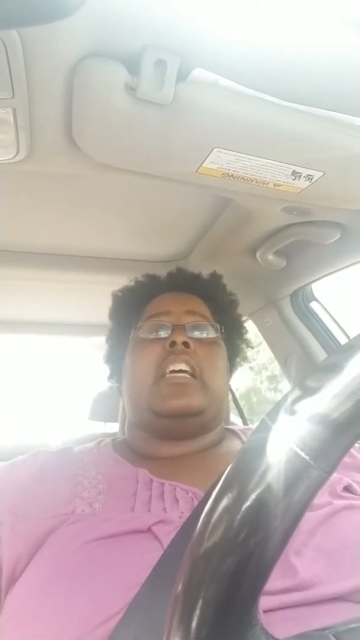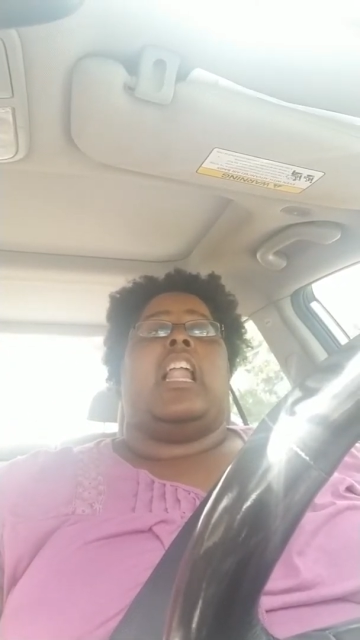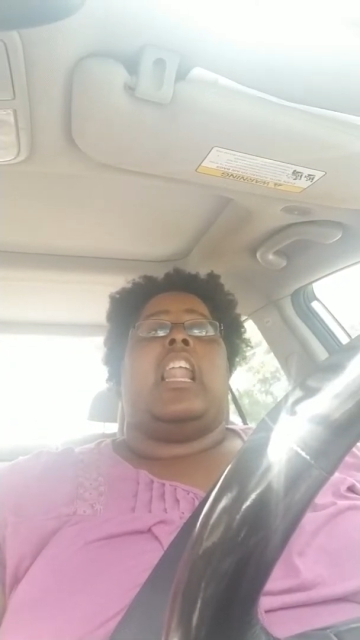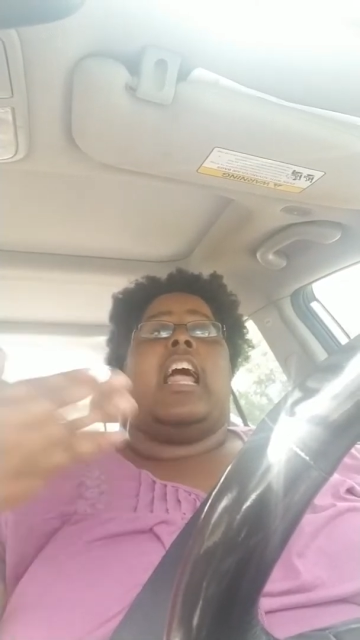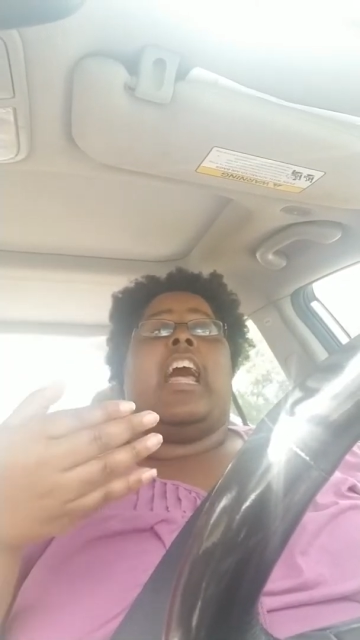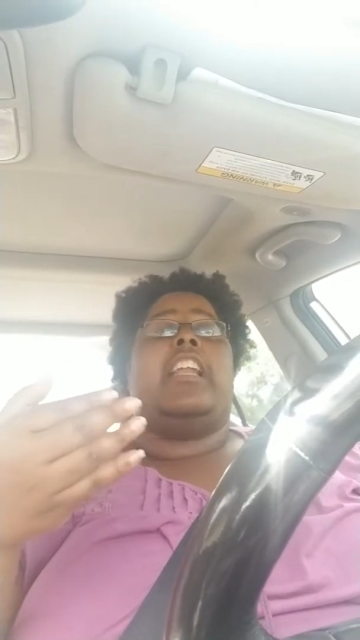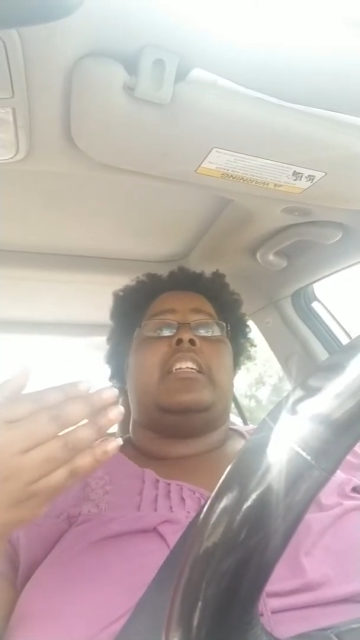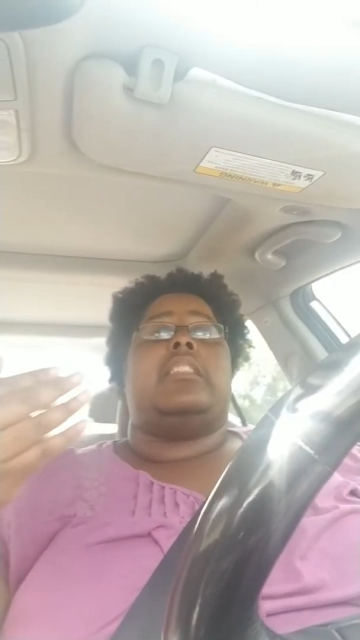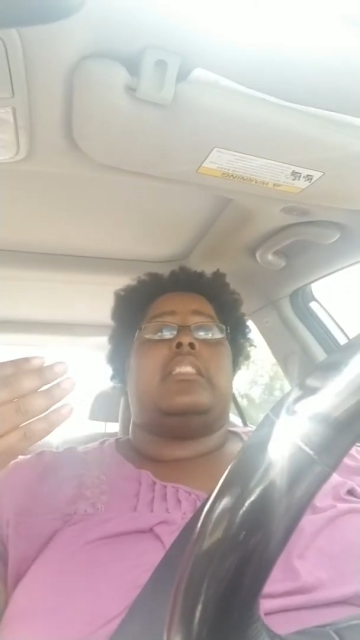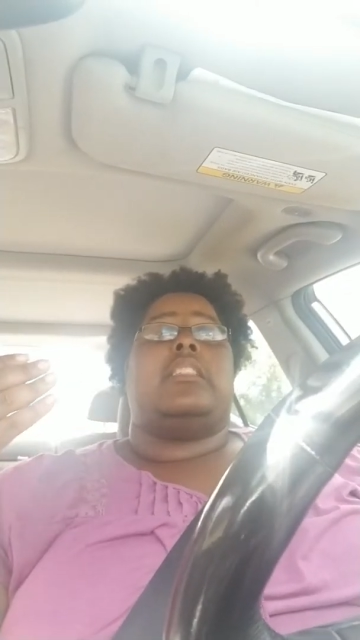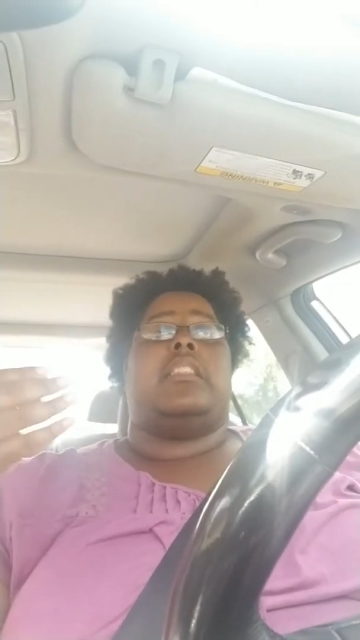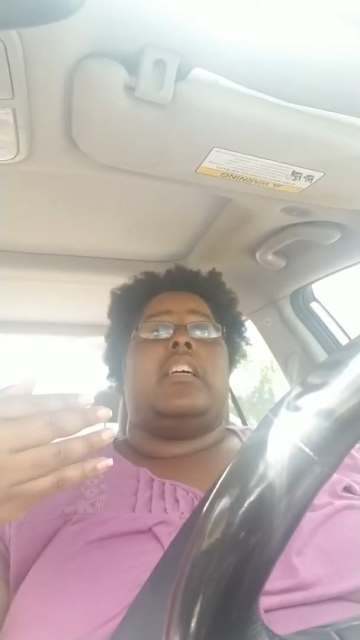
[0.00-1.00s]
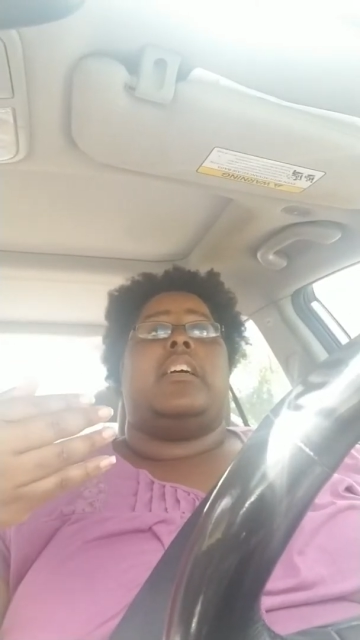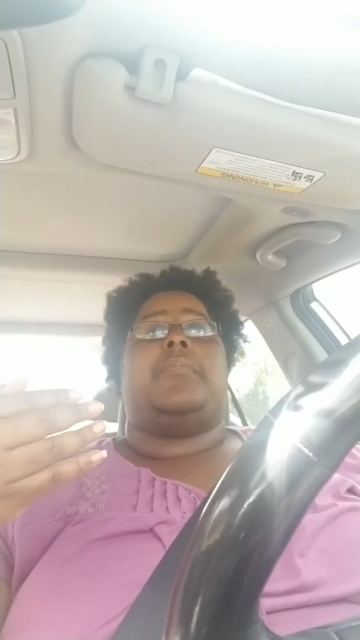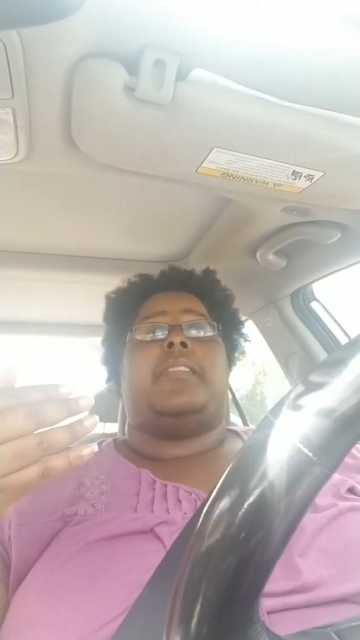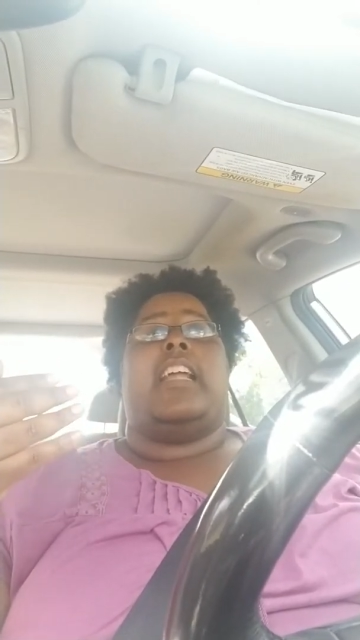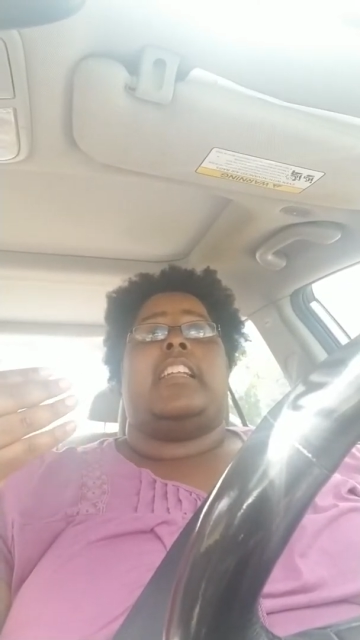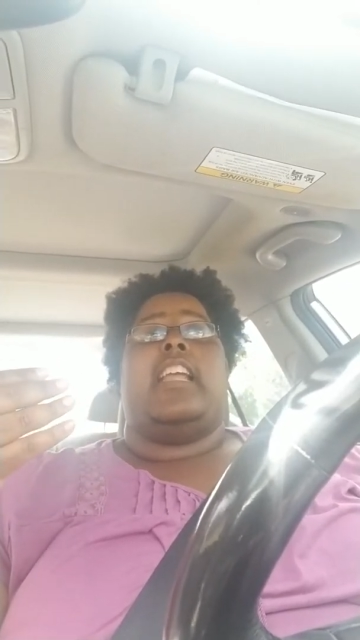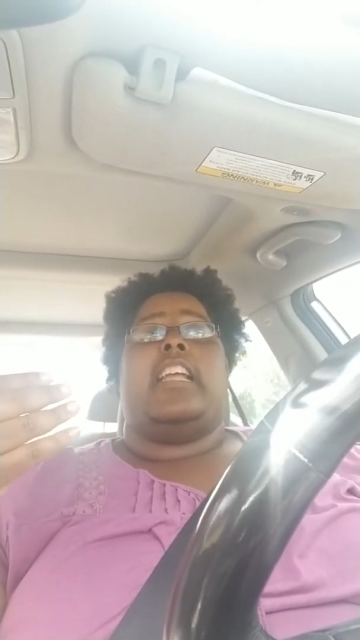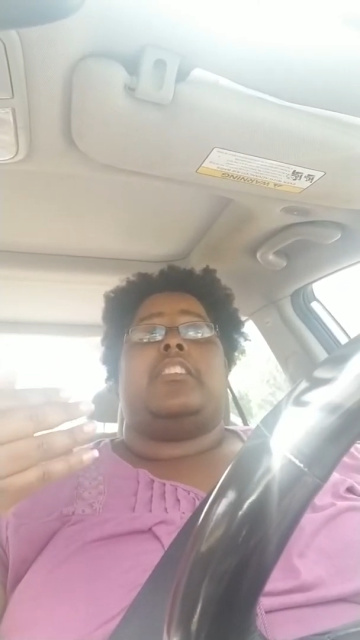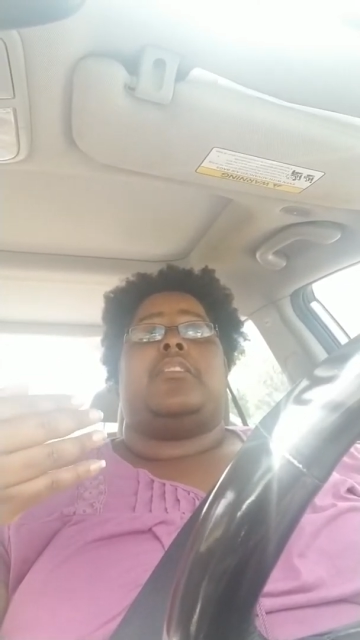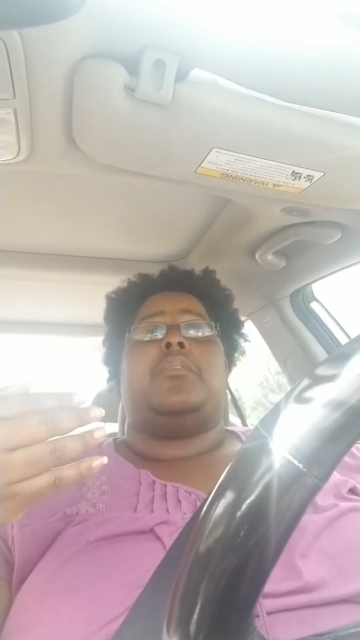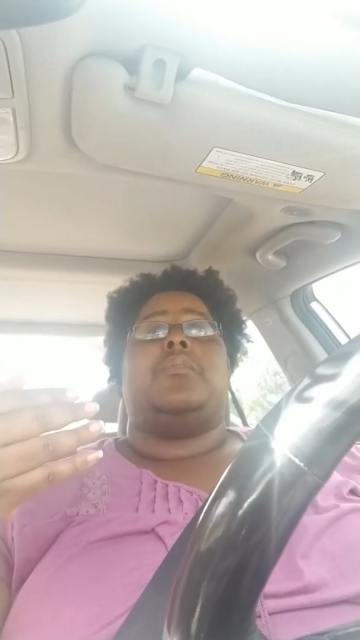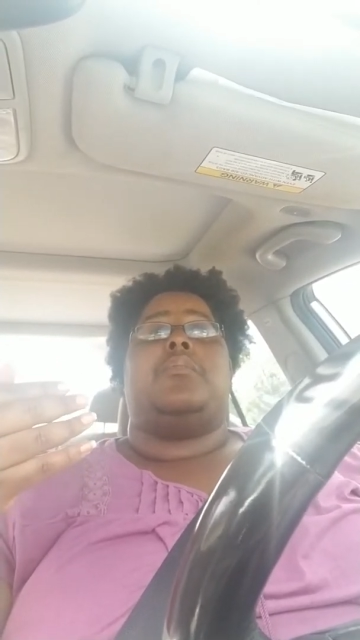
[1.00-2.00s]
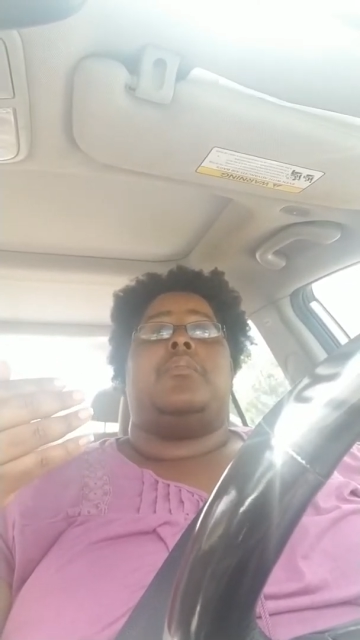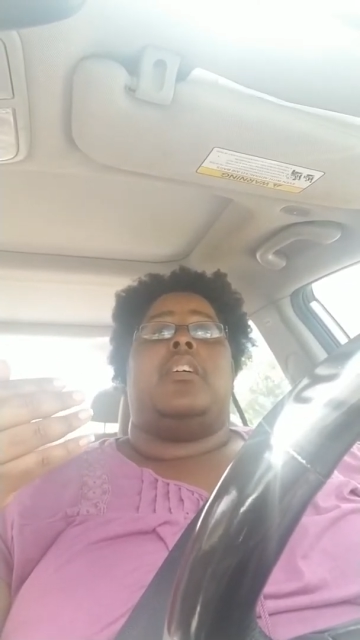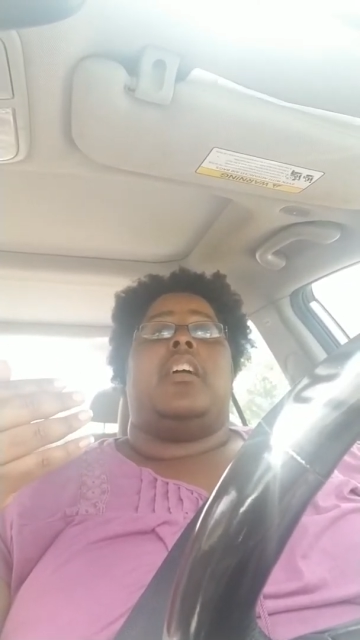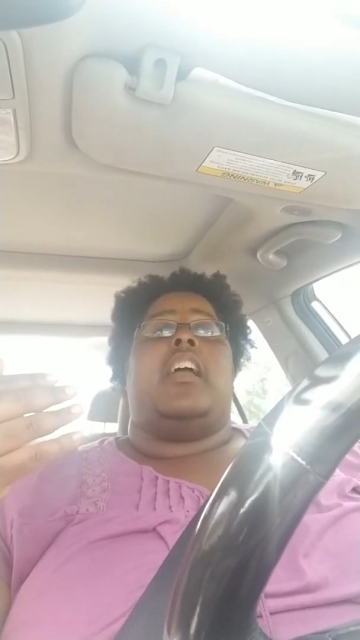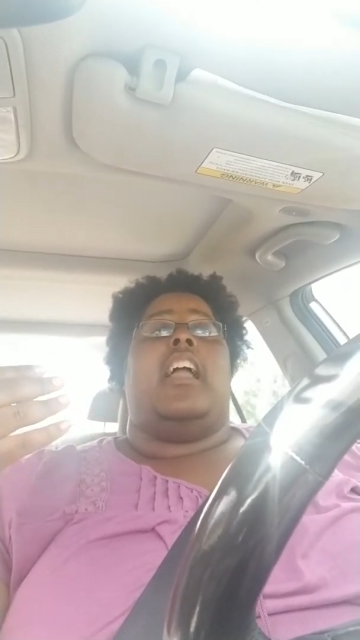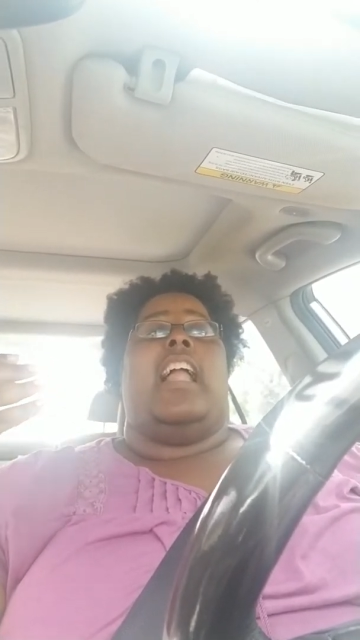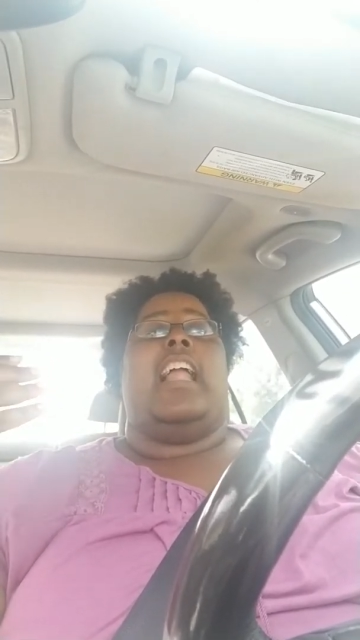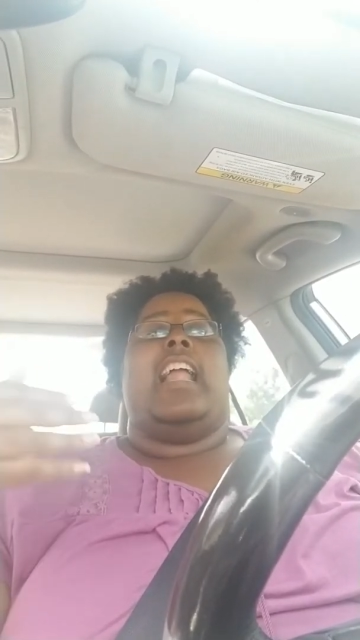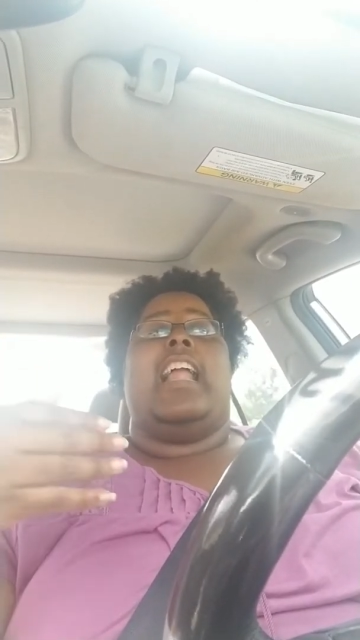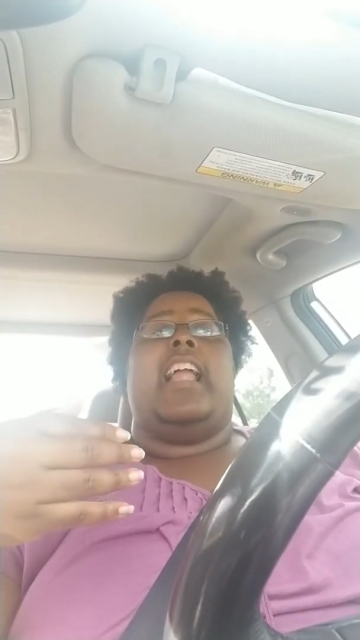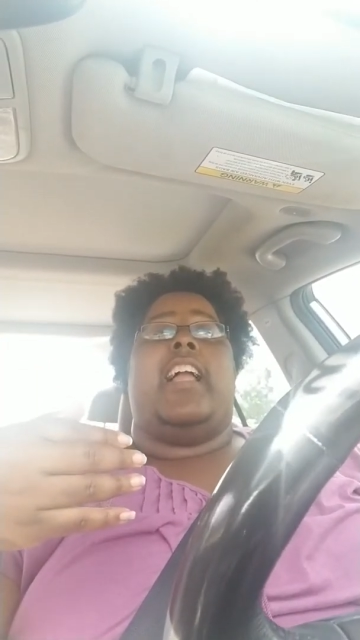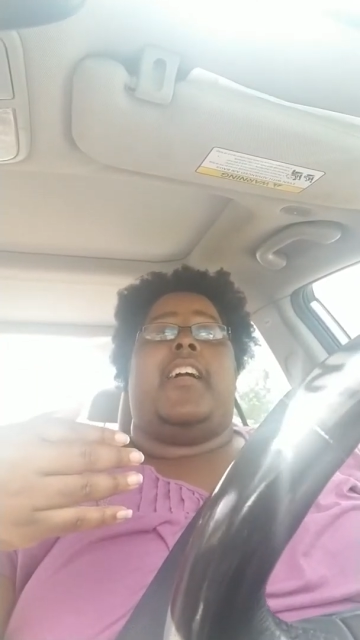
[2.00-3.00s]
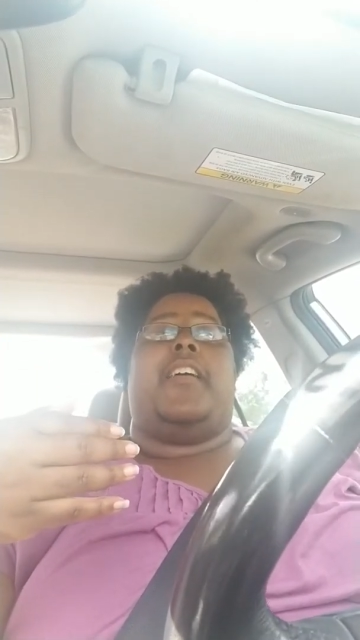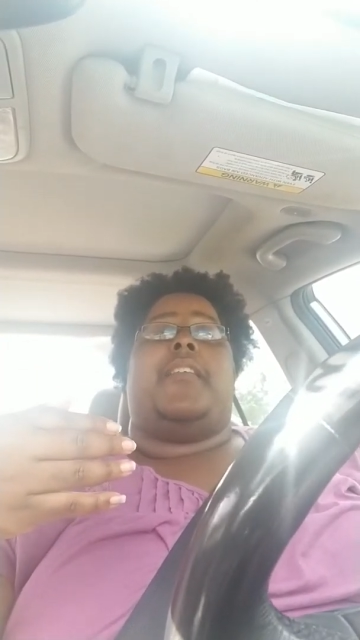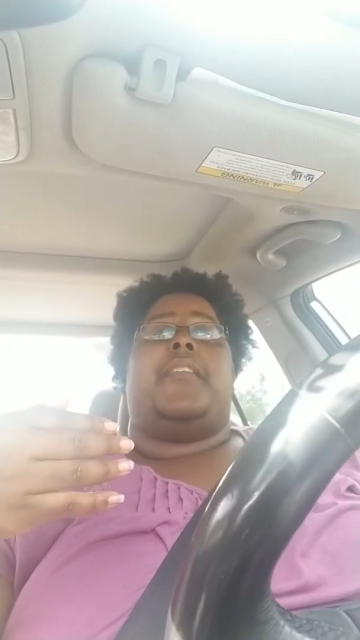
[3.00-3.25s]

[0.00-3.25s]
a lot of the stuff that they do have